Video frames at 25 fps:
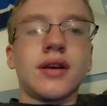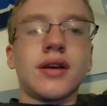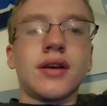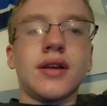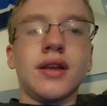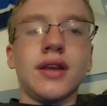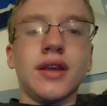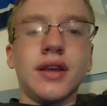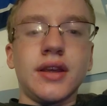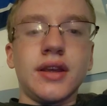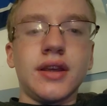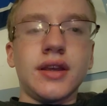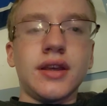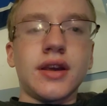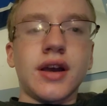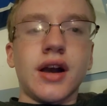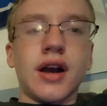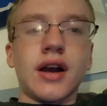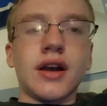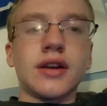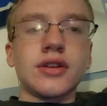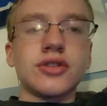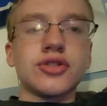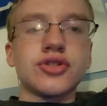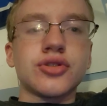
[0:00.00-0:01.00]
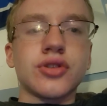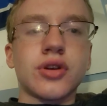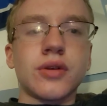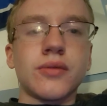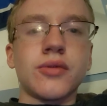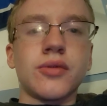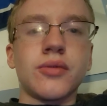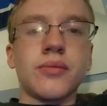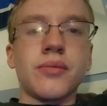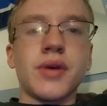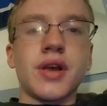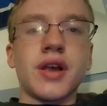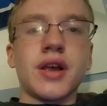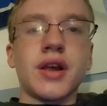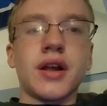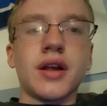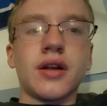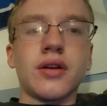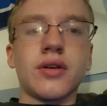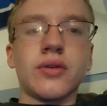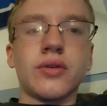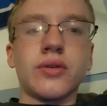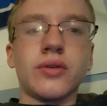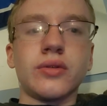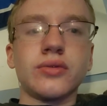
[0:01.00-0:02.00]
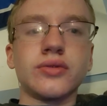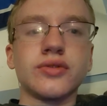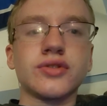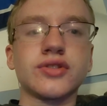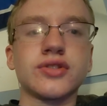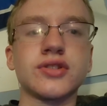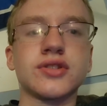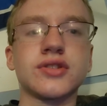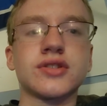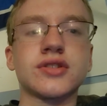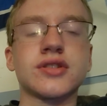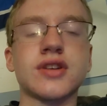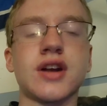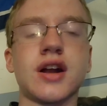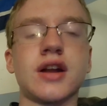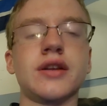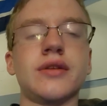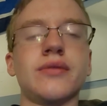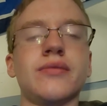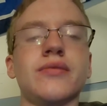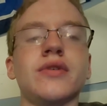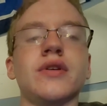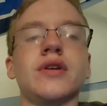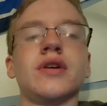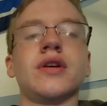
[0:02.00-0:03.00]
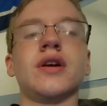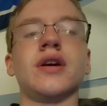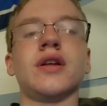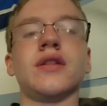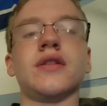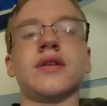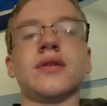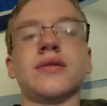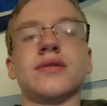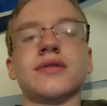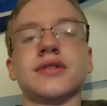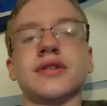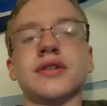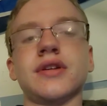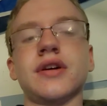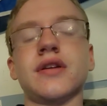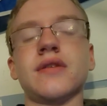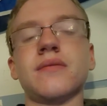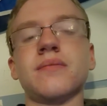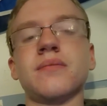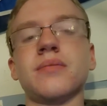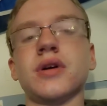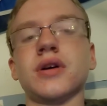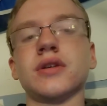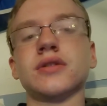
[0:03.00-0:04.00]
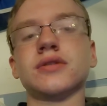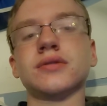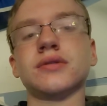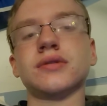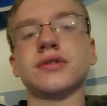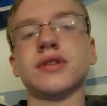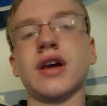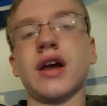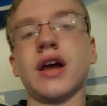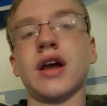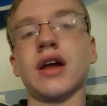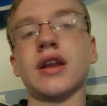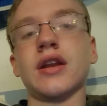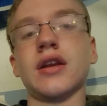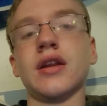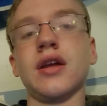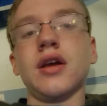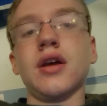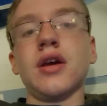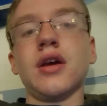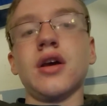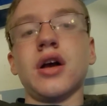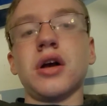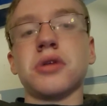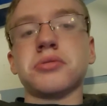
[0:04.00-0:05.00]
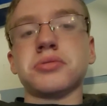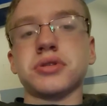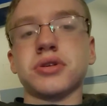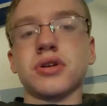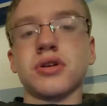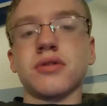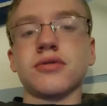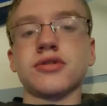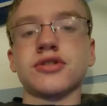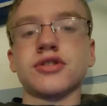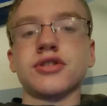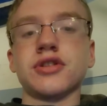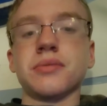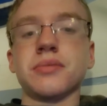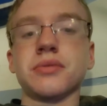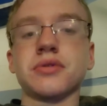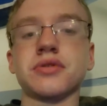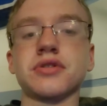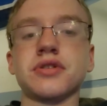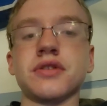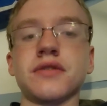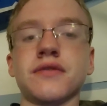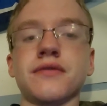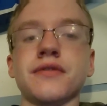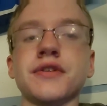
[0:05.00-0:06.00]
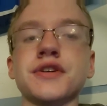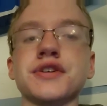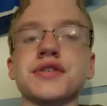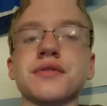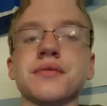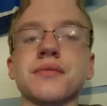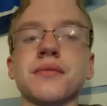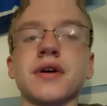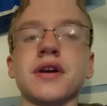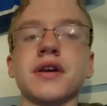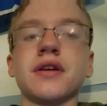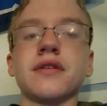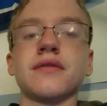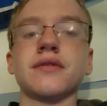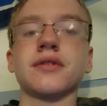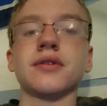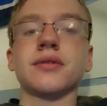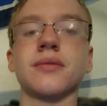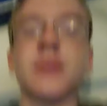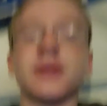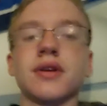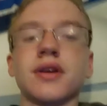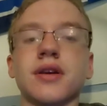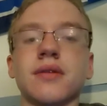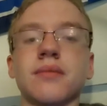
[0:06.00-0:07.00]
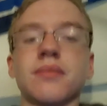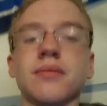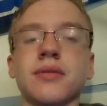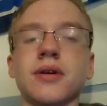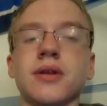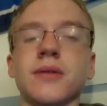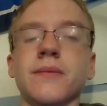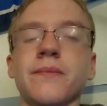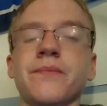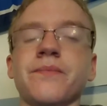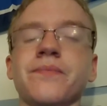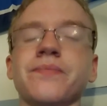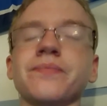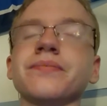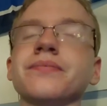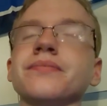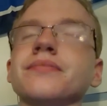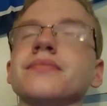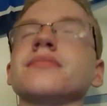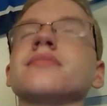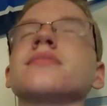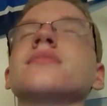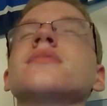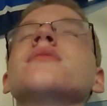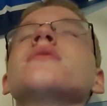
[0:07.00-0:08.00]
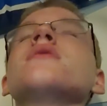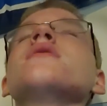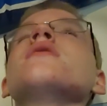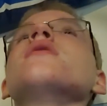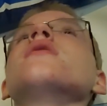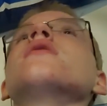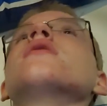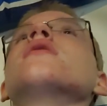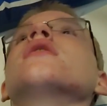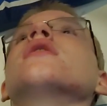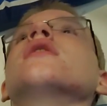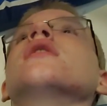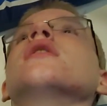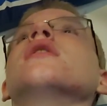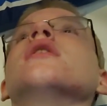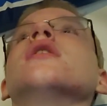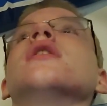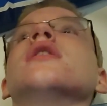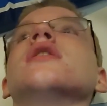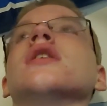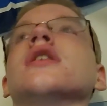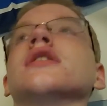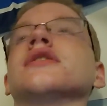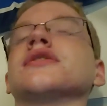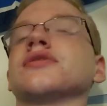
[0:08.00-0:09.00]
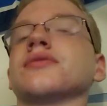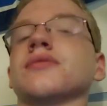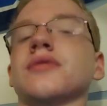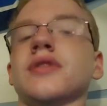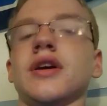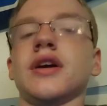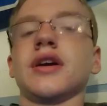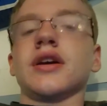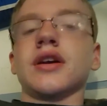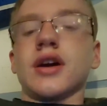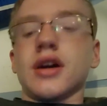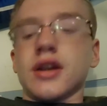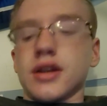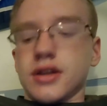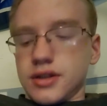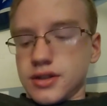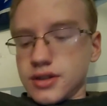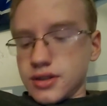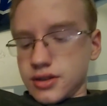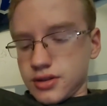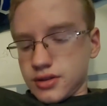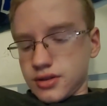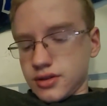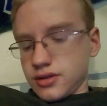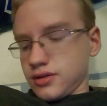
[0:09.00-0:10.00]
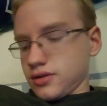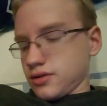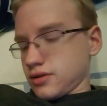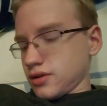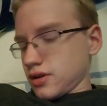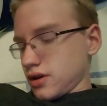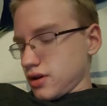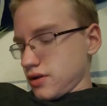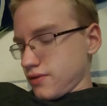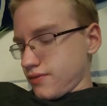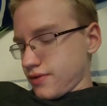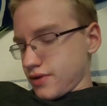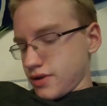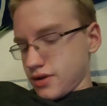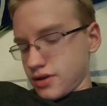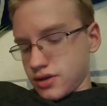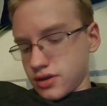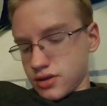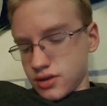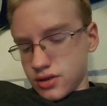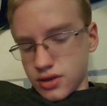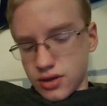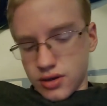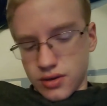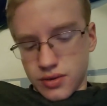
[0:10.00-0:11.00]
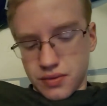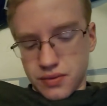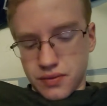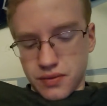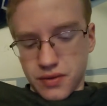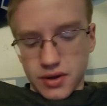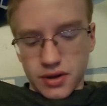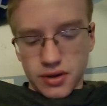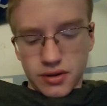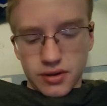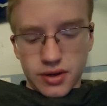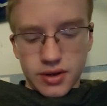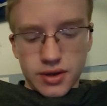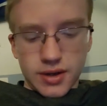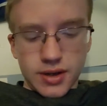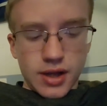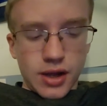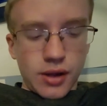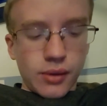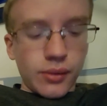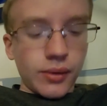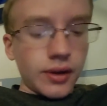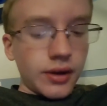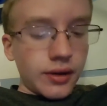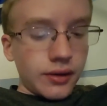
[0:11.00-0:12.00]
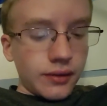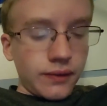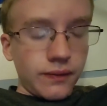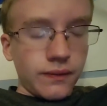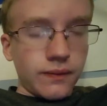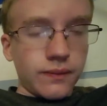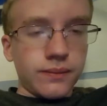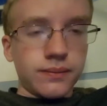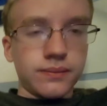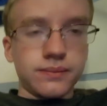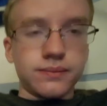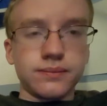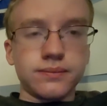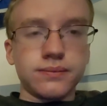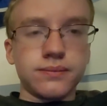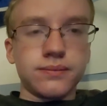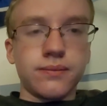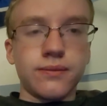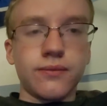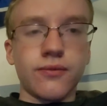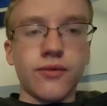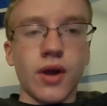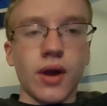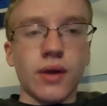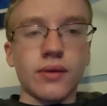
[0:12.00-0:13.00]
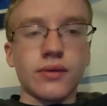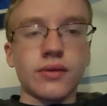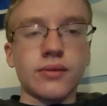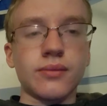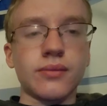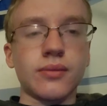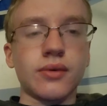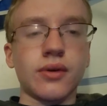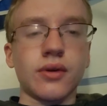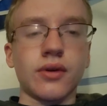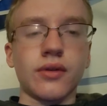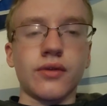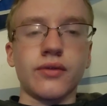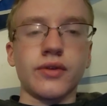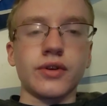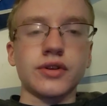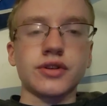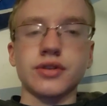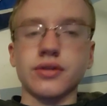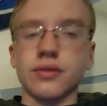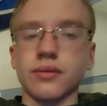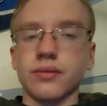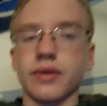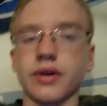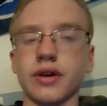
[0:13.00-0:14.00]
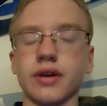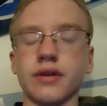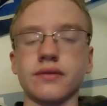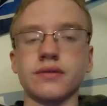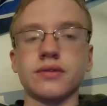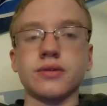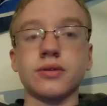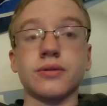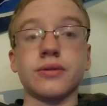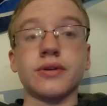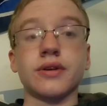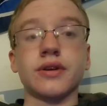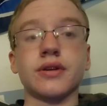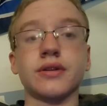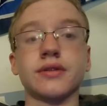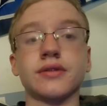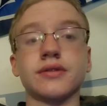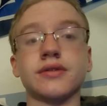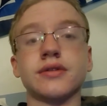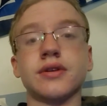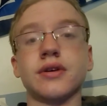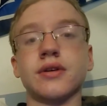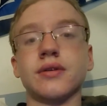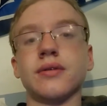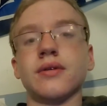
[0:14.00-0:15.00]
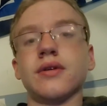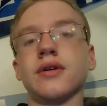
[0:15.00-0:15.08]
E, I had trouble making holes inside of it, and there was a lot of bugs with that, and I'm sure it wasn't the most efficient way of doing it, but that's the way I got it done. I eventually figured it out and found a more efficient way of doing it, so